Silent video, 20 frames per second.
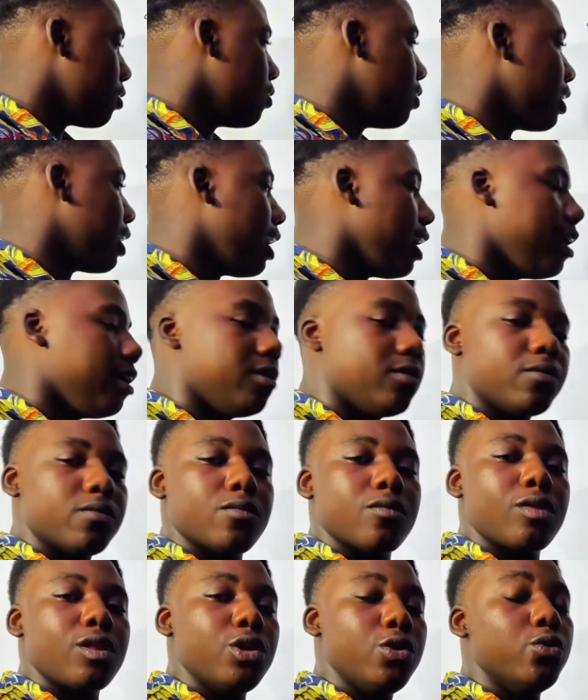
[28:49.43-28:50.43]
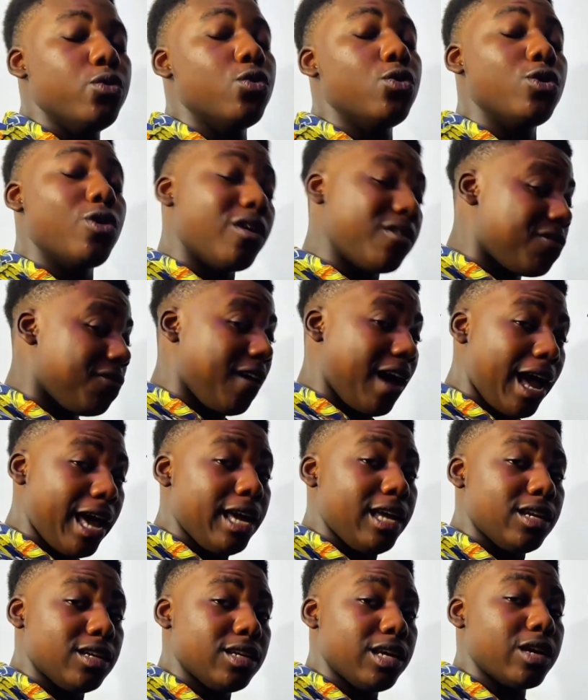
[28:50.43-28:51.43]
Okay. You will not
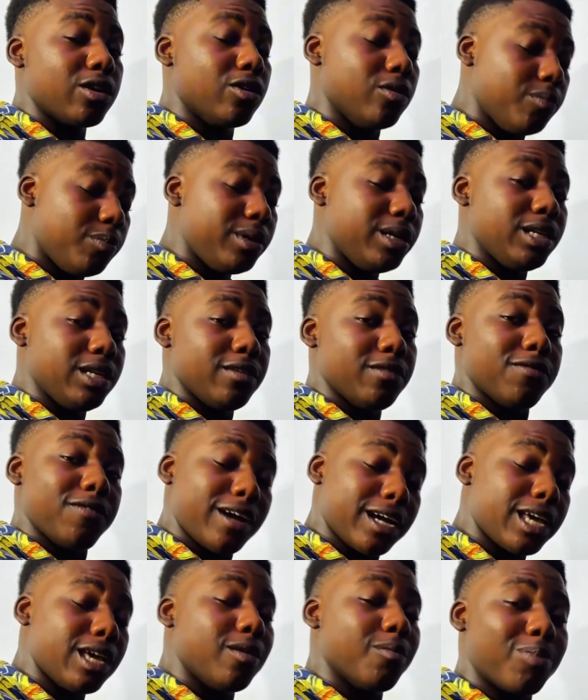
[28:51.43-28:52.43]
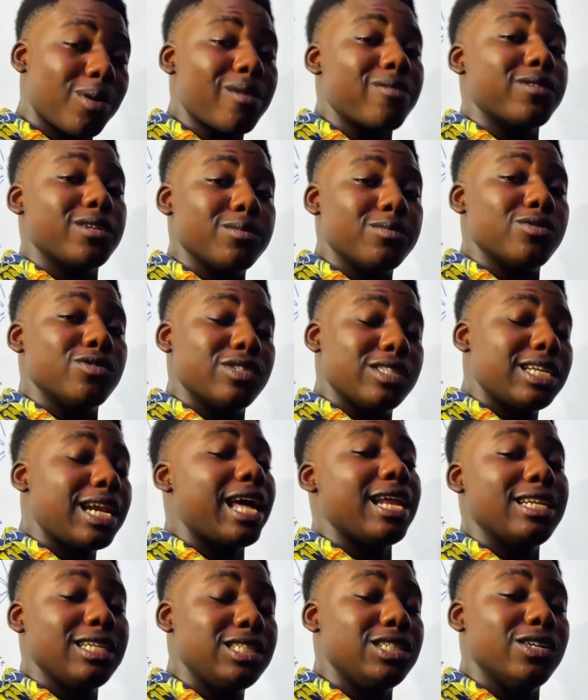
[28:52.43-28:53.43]
find a completely fucking profitable
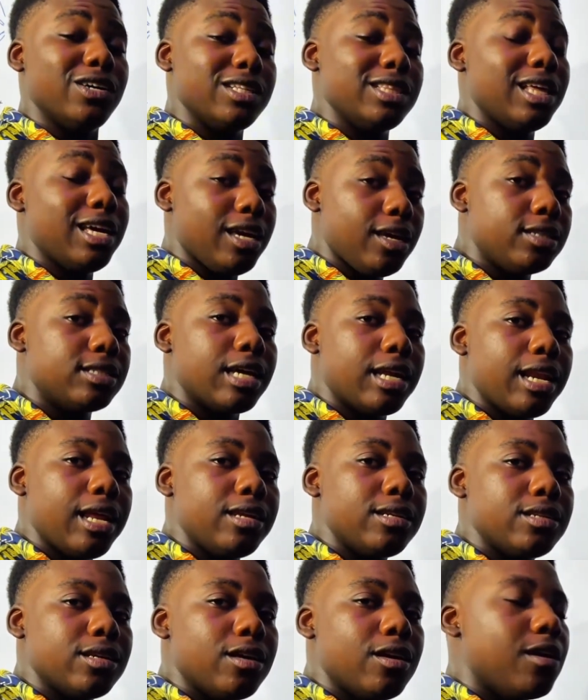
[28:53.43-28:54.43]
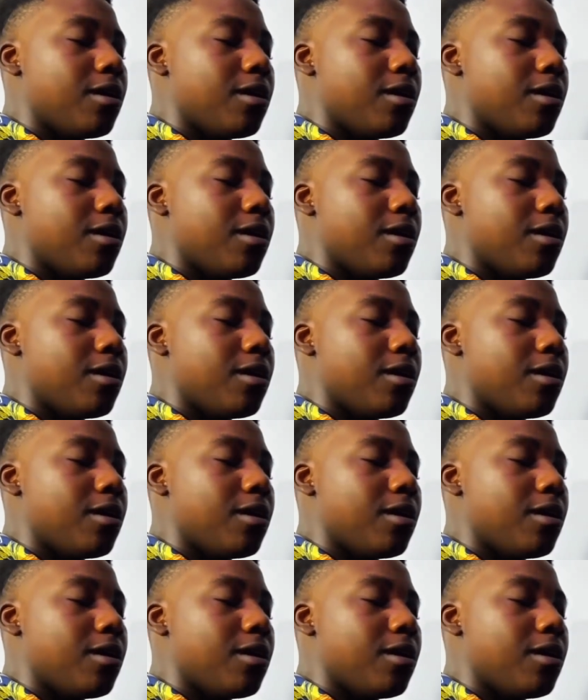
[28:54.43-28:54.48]
strategy on the internet,